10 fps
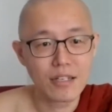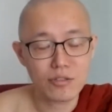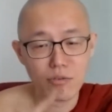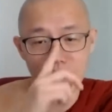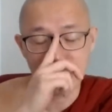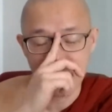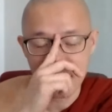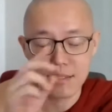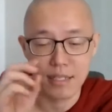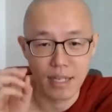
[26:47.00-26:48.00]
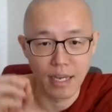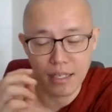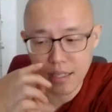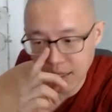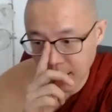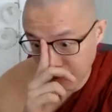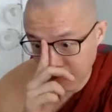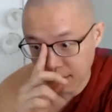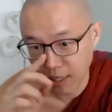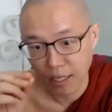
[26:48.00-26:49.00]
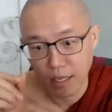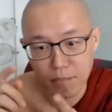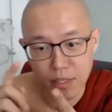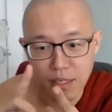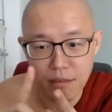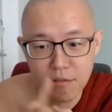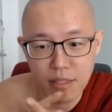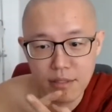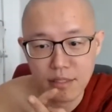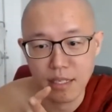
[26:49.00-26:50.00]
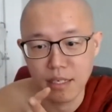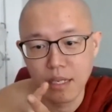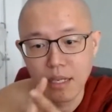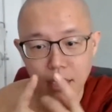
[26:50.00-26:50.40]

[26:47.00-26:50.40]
So when kids lie, there can be a reason that